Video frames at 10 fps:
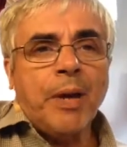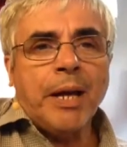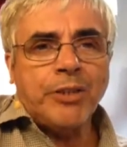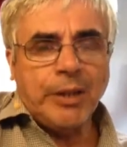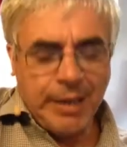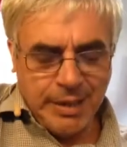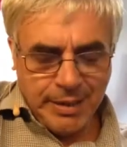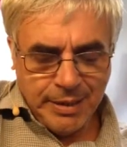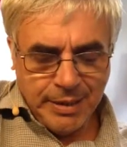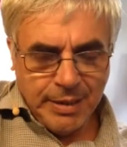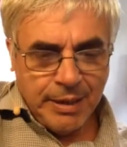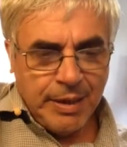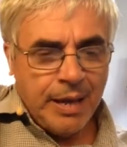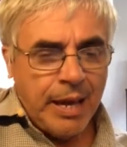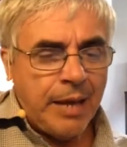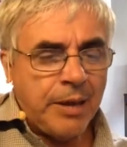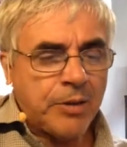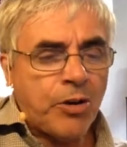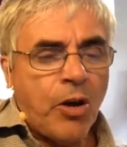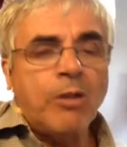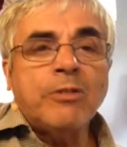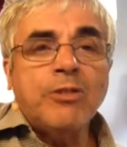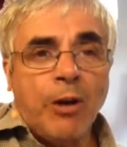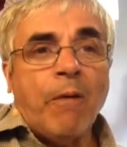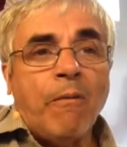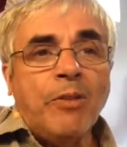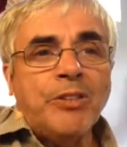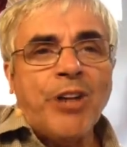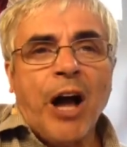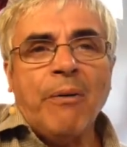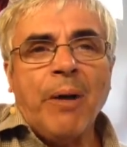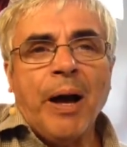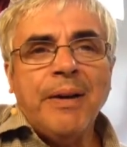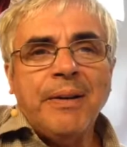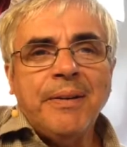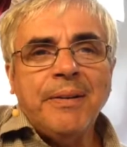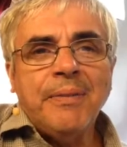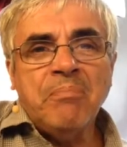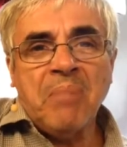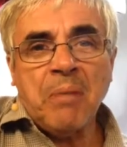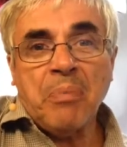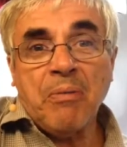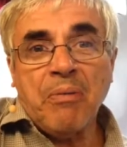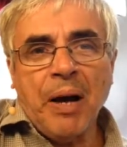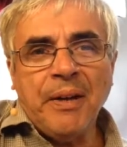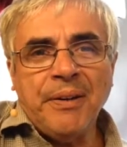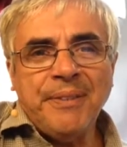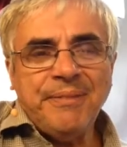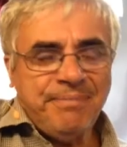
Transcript: actually, and it's called Jehovah Jireh, My Provider.